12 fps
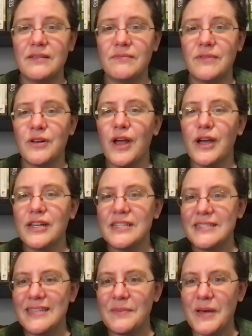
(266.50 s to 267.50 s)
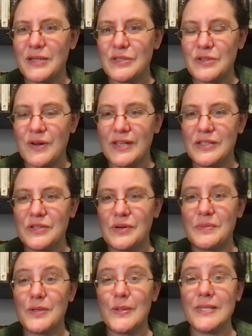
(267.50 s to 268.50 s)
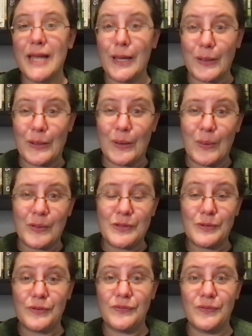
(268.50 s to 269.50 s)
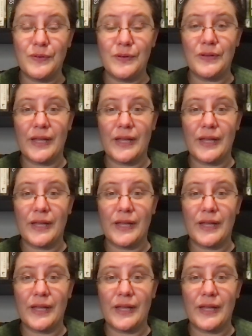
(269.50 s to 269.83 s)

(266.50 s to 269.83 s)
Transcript: They're not going to seem as strange to him, so he's not going to go into a full,